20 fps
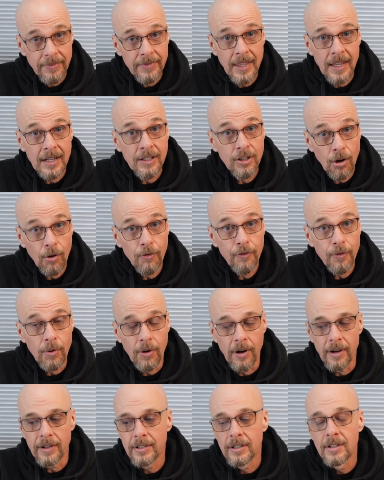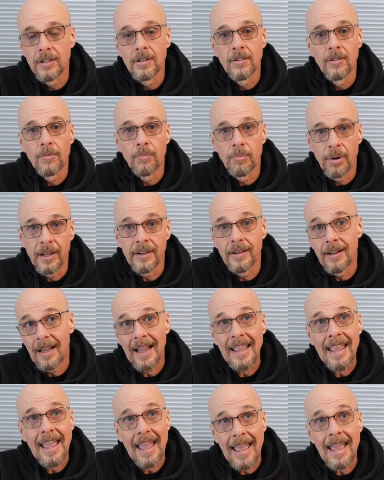then go for it. But
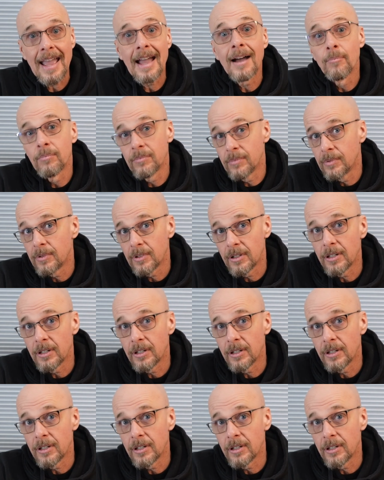I am